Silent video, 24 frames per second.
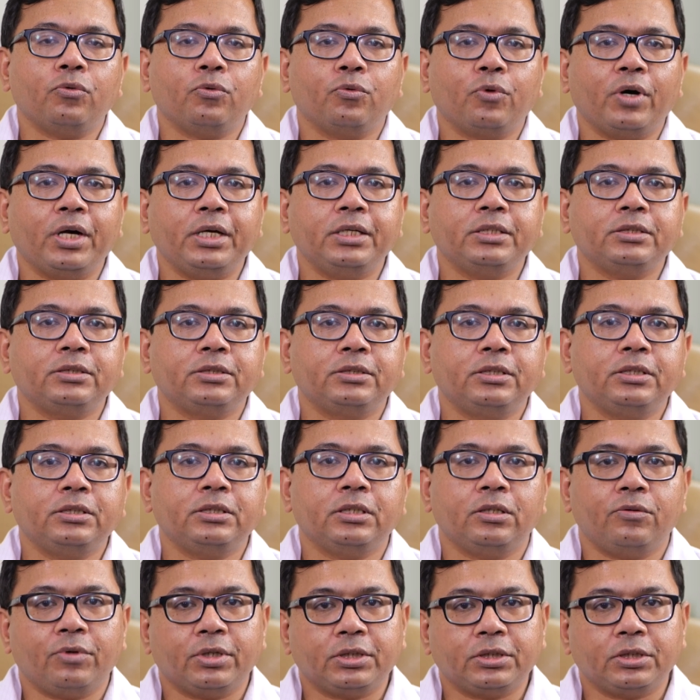why is this
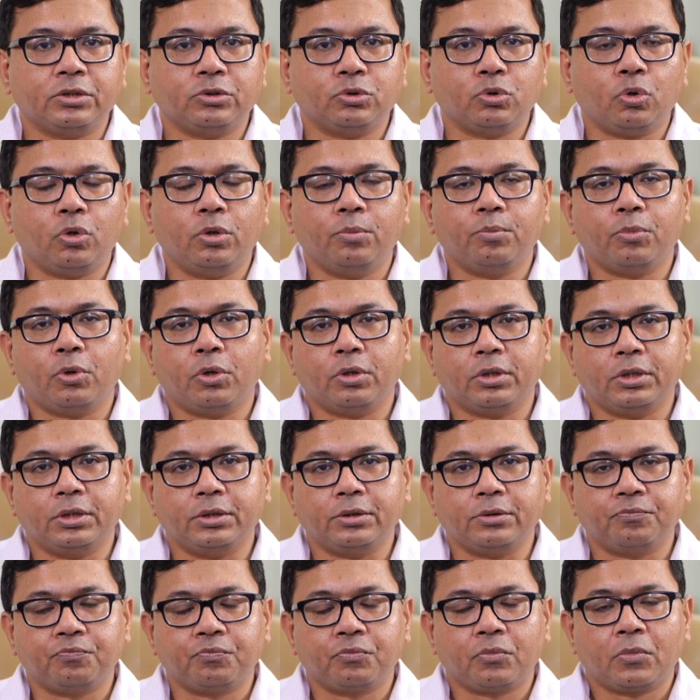infection so important?
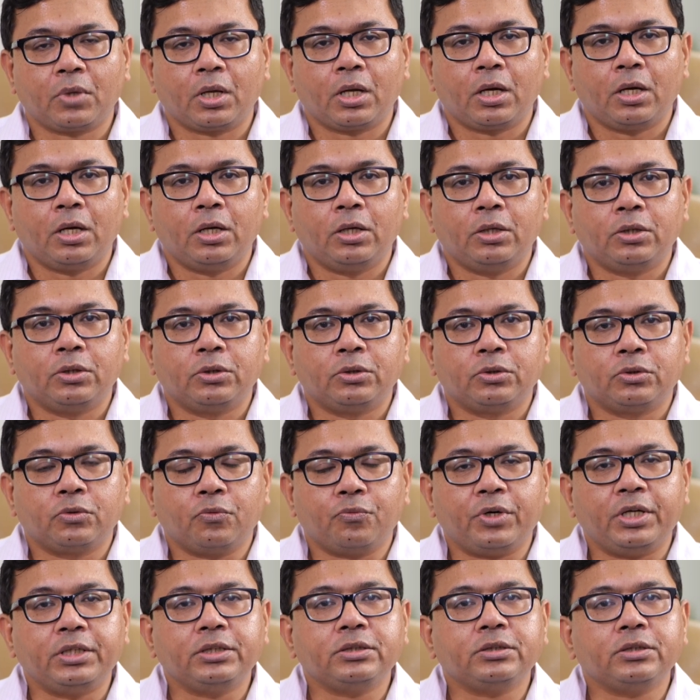So
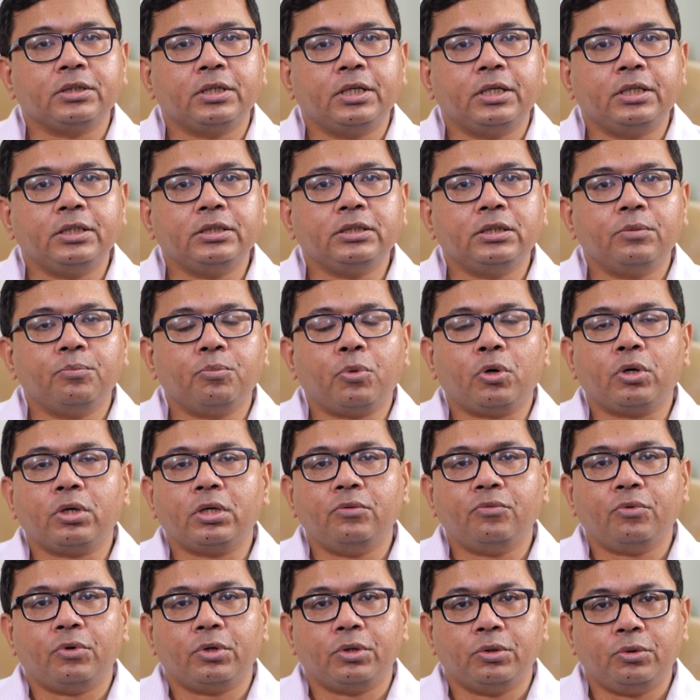friends, it is
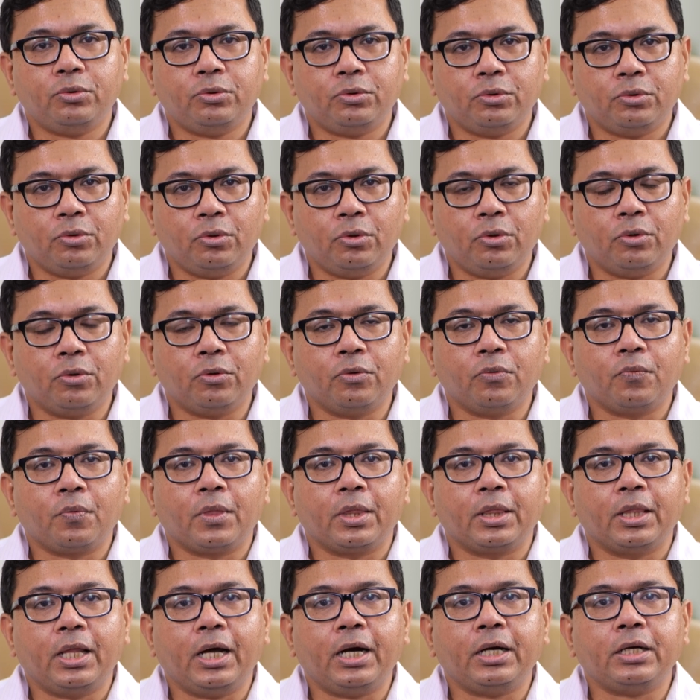important for you to know
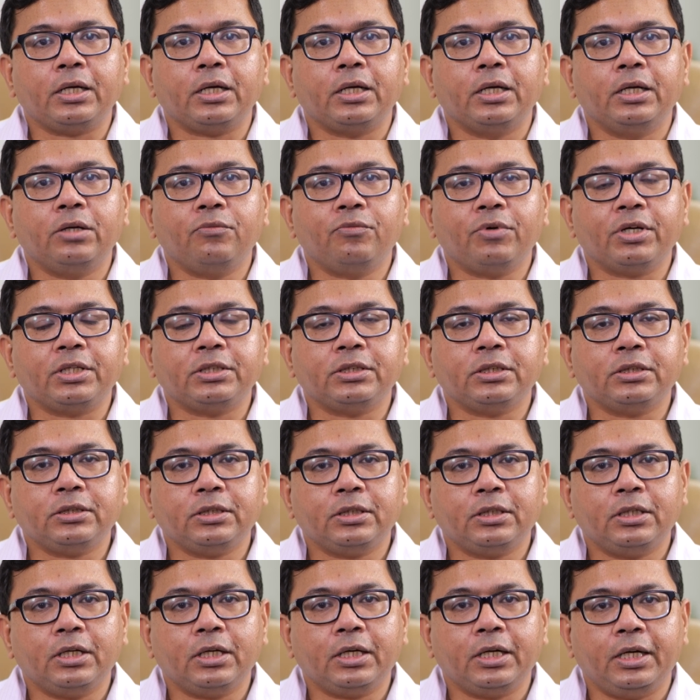that infections
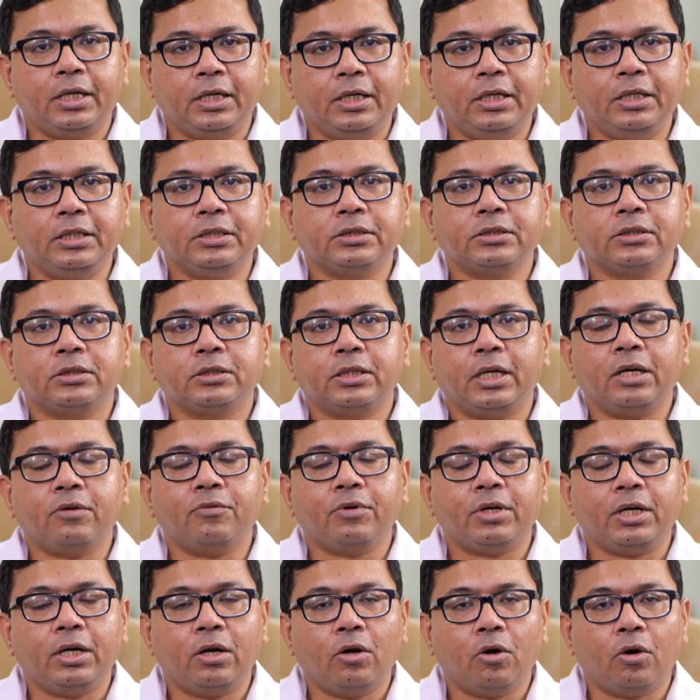in the kidneys take
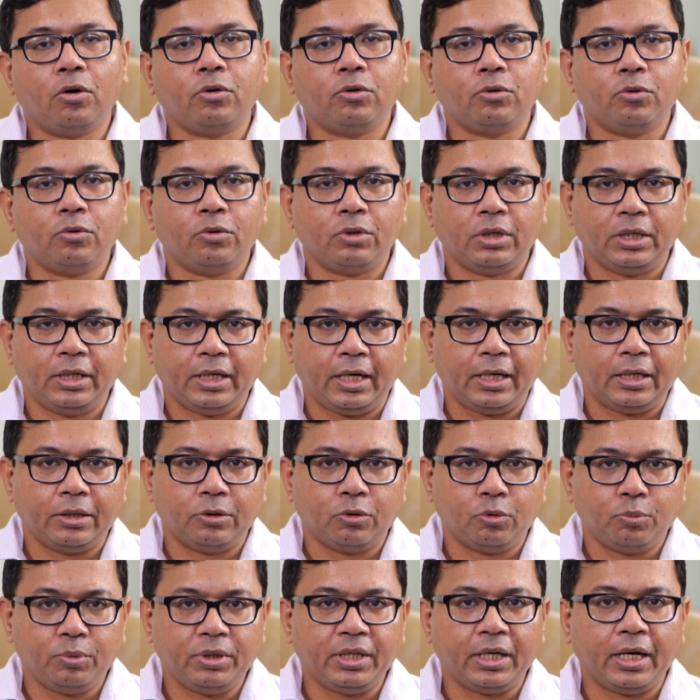very long to
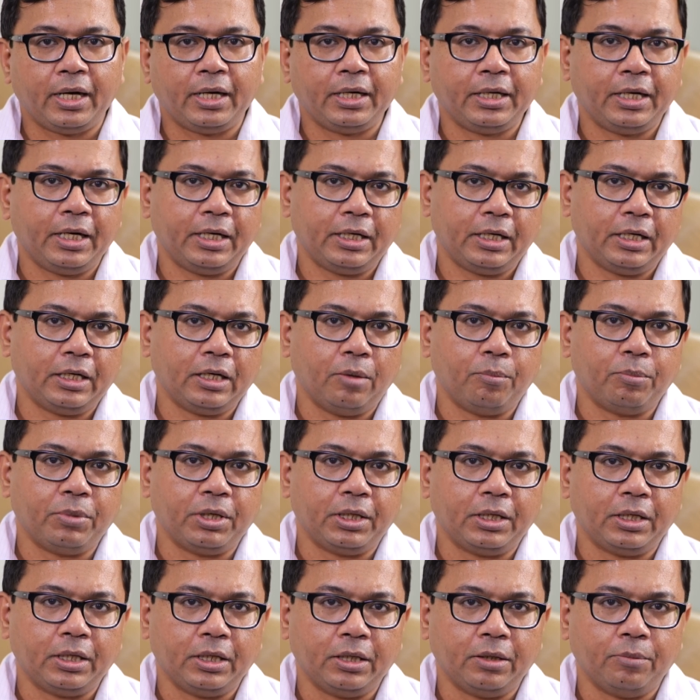be eradicated
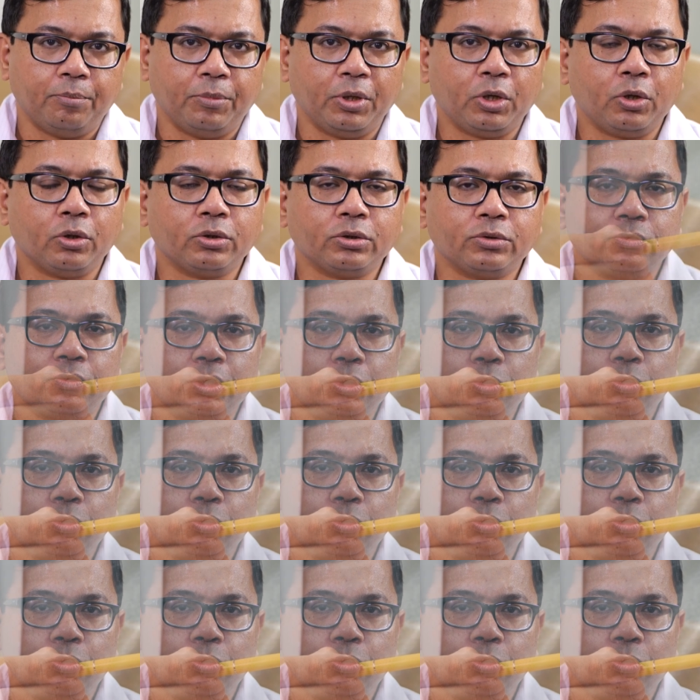completely because of the